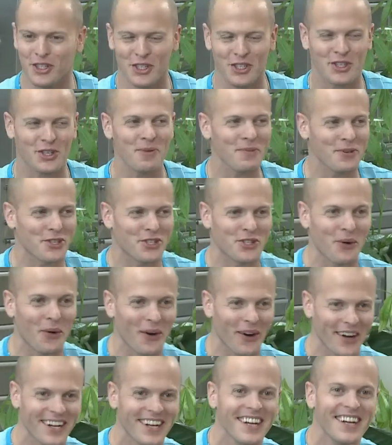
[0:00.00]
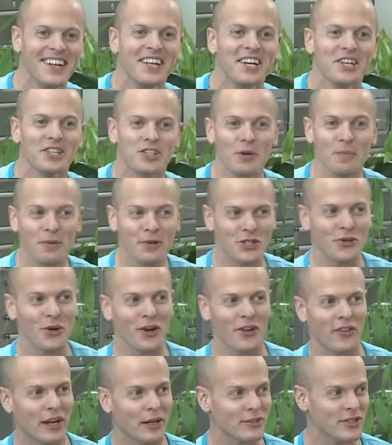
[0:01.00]
super short, super
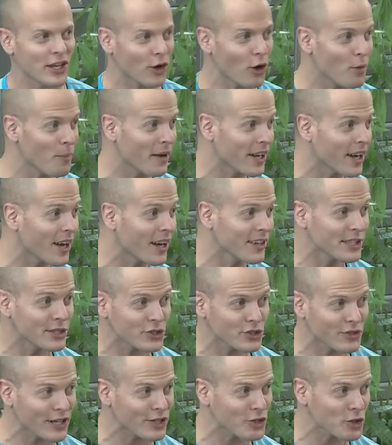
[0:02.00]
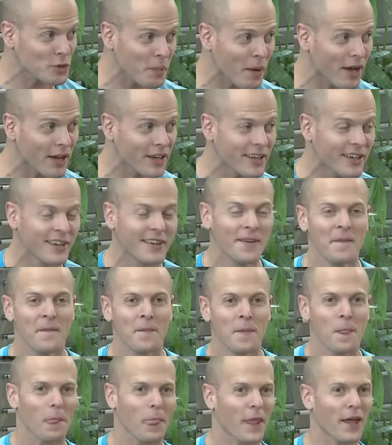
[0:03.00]
short. And then I was like, oh my god, Neil Strauss responded,
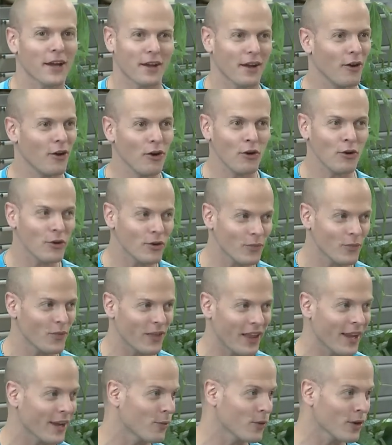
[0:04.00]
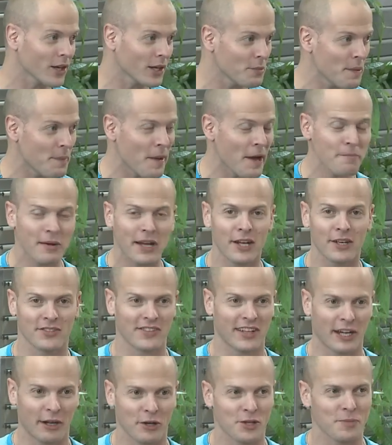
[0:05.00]
like oh like we're gonna be pen pals.
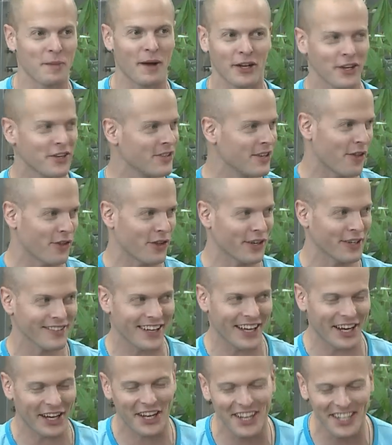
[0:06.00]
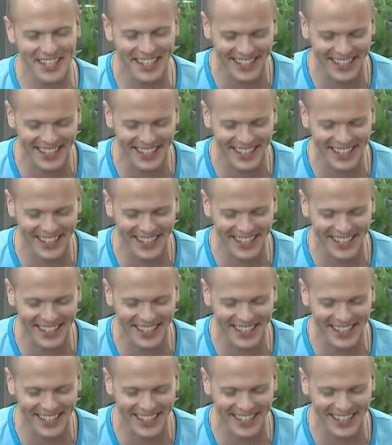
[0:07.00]
And then I responded nothing, like